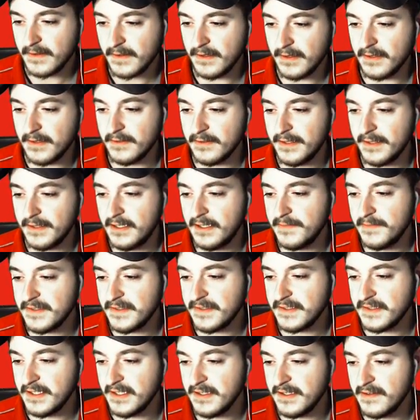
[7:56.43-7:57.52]
Lady
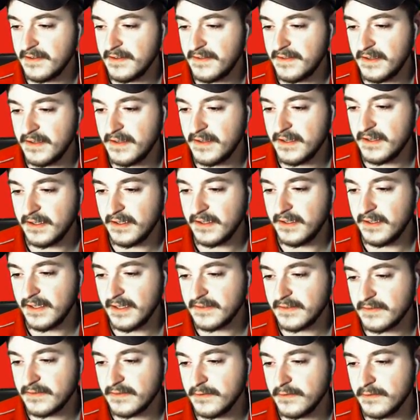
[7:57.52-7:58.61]
Misty, the guest
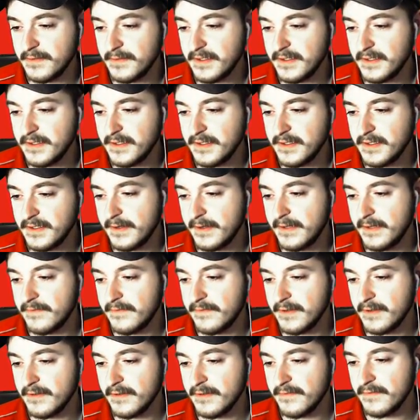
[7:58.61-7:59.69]
room is ready for
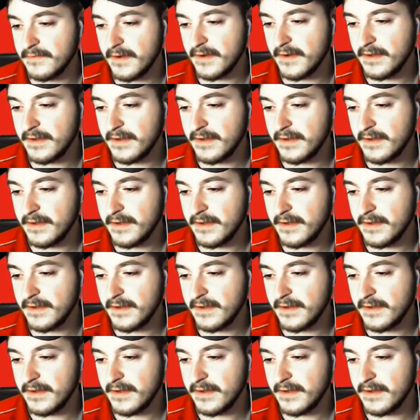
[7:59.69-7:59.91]
your friend.